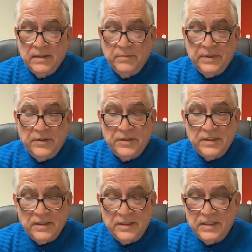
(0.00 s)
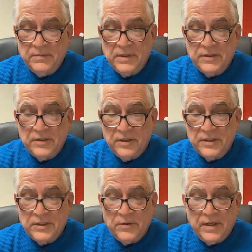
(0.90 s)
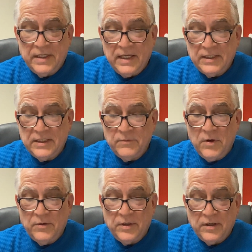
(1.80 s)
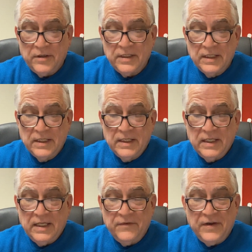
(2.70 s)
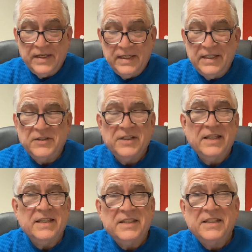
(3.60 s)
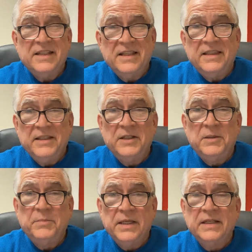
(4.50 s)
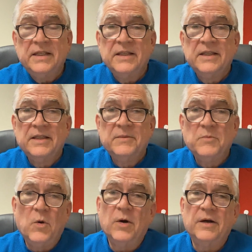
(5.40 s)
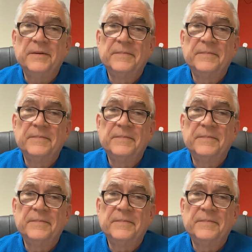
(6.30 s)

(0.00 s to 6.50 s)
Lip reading: But there's still some dessert, so I guess it won't hurt if I eat just a little bit more.